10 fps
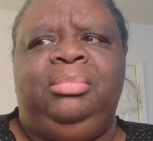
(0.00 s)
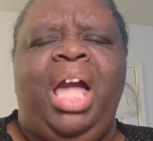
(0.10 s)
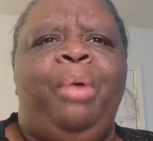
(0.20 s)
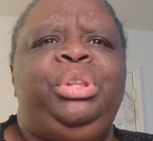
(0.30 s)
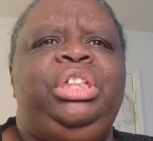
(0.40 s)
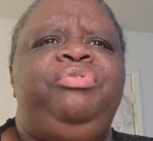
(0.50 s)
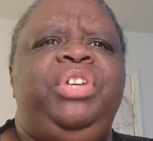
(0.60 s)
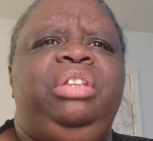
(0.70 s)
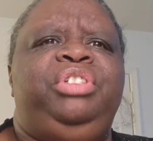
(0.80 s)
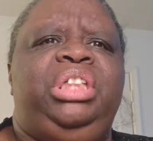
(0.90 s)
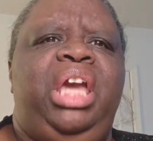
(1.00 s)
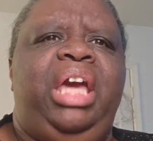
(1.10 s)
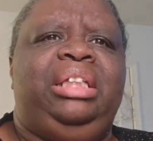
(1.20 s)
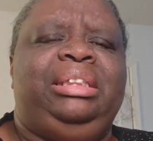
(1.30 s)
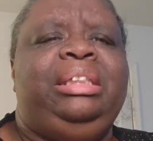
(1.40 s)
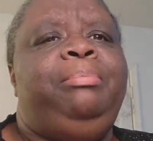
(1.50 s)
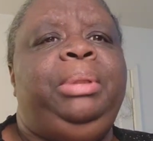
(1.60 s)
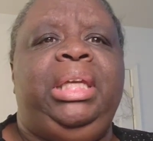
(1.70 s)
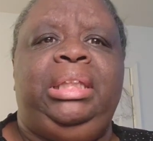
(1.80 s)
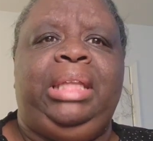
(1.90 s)
How would she feel if she had a
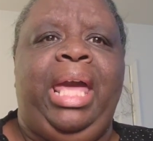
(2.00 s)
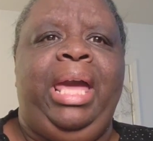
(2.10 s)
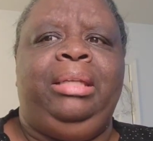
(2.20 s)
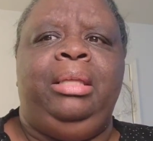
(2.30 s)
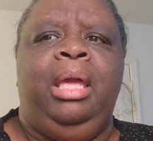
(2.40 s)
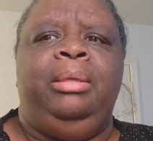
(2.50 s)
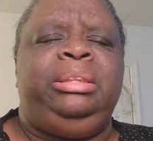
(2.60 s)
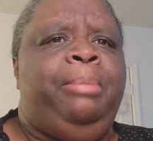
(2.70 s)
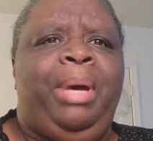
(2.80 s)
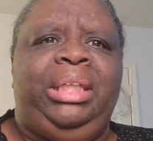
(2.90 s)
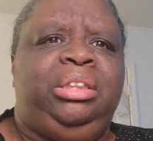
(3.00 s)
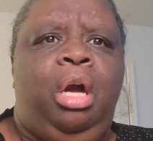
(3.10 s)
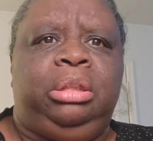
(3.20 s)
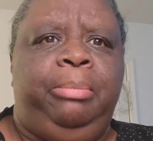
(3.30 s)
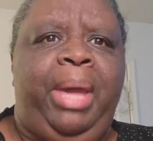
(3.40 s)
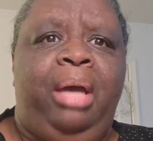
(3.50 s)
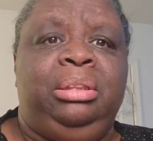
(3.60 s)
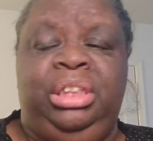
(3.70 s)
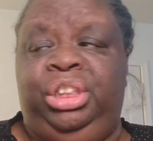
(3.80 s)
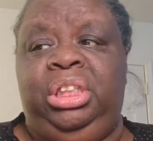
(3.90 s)
sibling that somebody talked
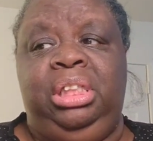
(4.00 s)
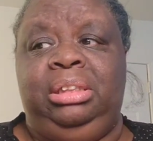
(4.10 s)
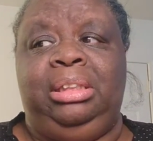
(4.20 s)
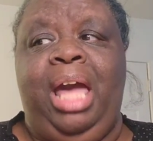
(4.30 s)
about, since she's